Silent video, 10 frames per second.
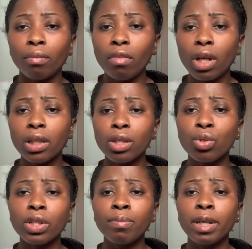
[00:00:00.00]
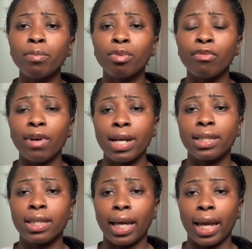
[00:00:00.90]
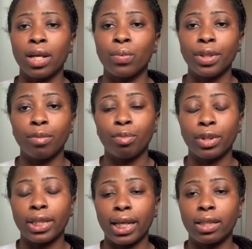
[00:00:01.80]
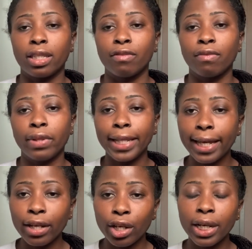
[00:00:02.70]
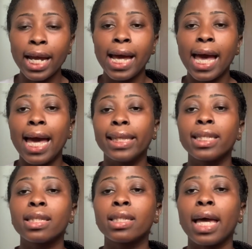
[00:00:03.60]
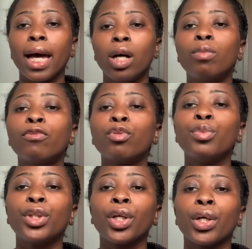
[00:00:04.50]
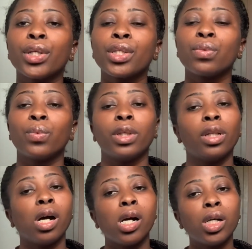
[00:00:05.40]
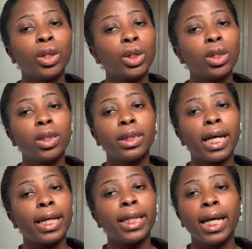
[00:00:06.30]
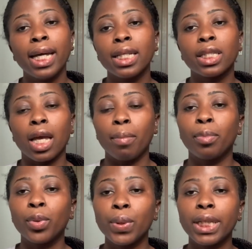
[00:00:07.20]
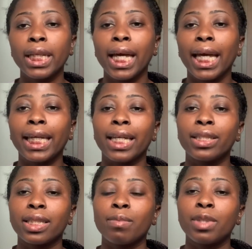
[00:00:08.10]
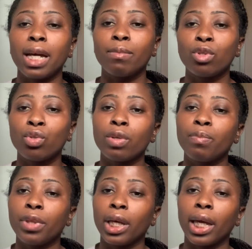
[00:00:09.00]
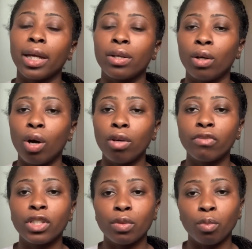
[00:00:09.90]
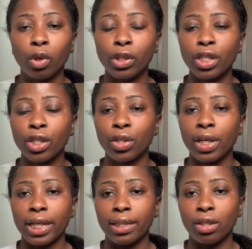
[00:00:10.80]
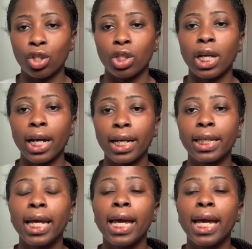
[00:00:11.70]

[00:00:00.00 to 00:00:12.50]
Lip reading: the treatment provides the hair with a protective layer, and this is helpful because we all know that shampooing can sometimes strip the hair of its moisture and shine.